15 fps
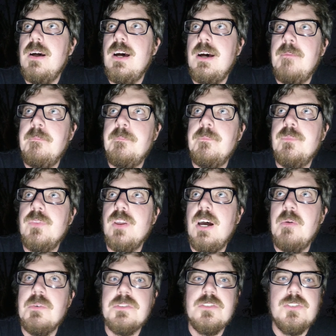I
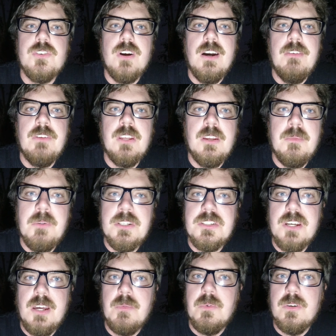wasn't driving it, my
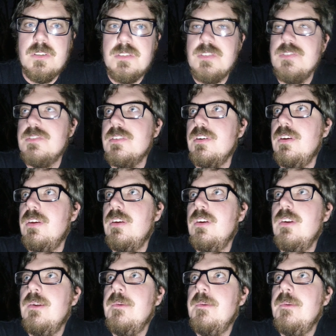dad was, so